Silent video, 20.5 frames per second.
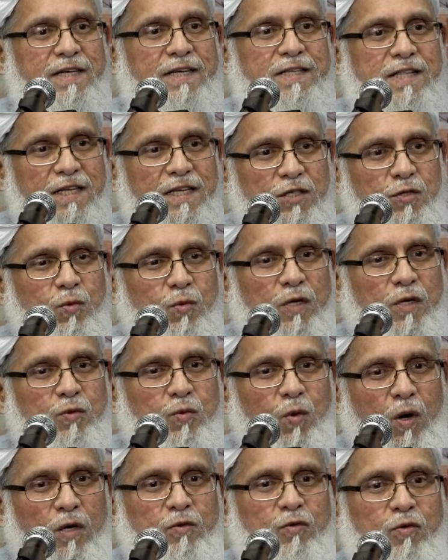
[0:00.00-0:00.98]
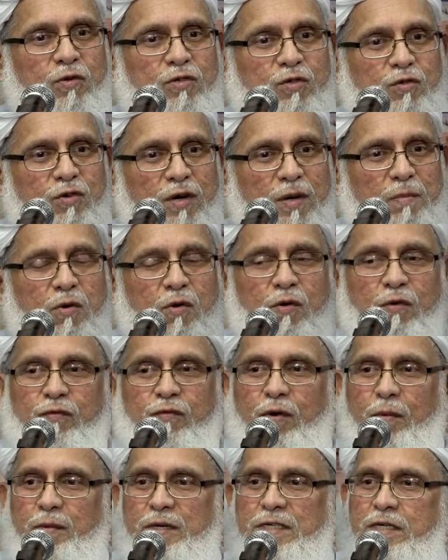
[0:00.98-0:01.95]
this was what was removed
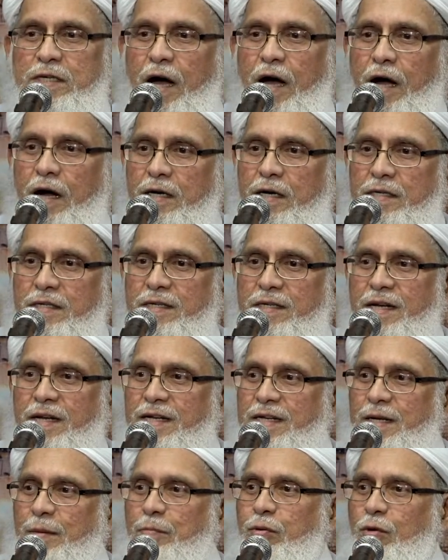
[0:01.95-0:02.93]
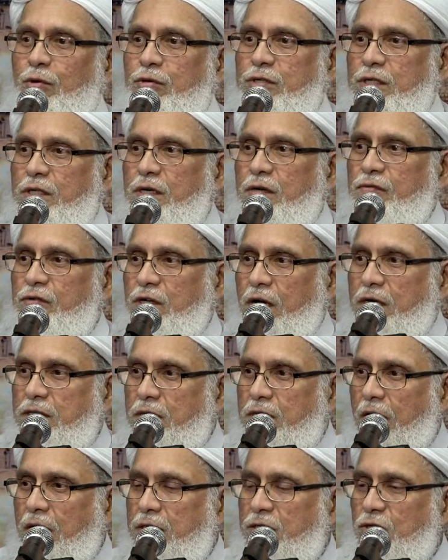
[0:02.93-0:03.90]
from his heart, the portion of
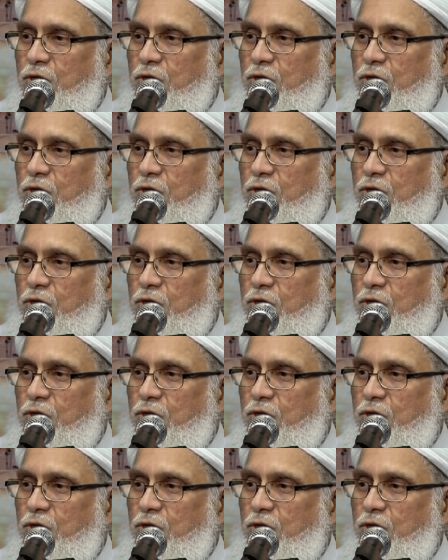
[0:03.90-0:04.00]
shaitan.